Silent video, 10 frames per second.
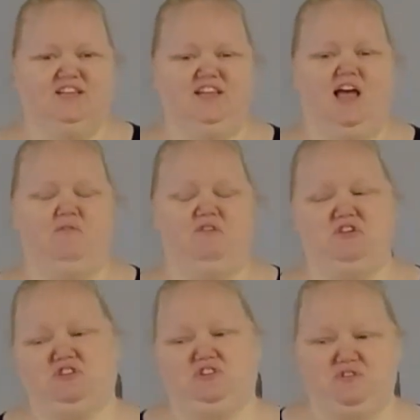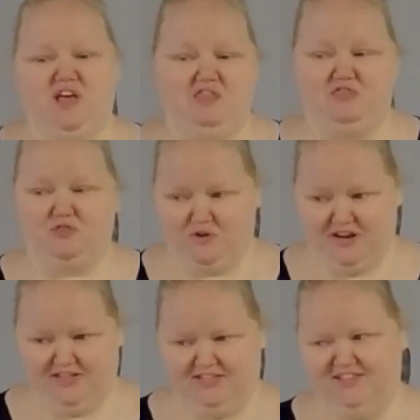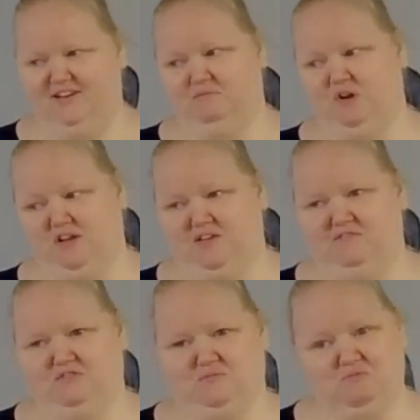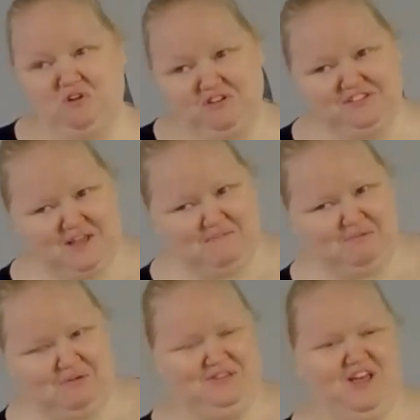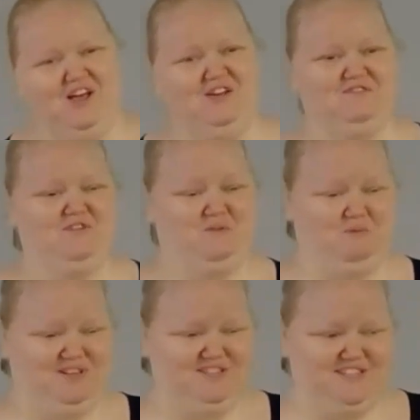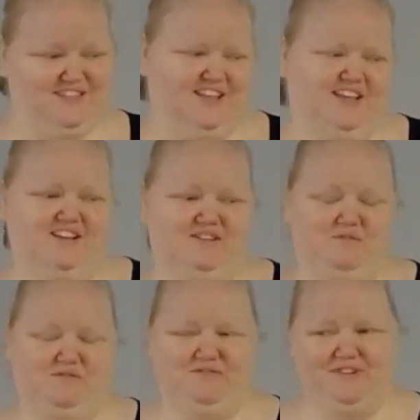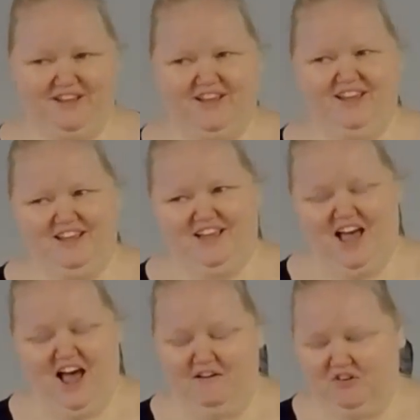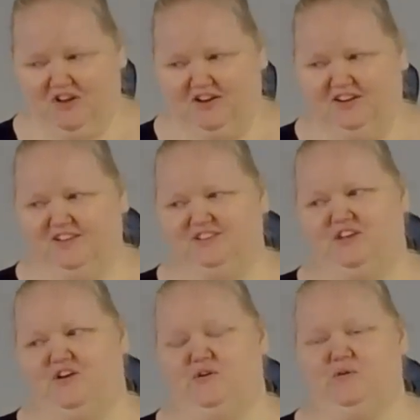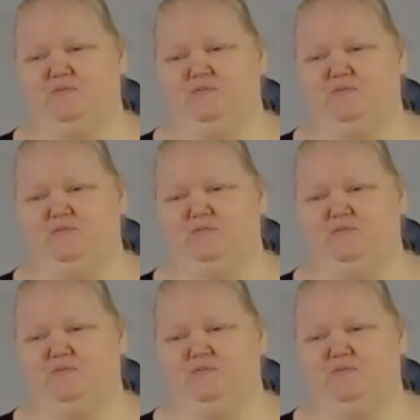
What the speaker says: I would usually do that in threes. I'm going to give you some real examples of ones that I've done. So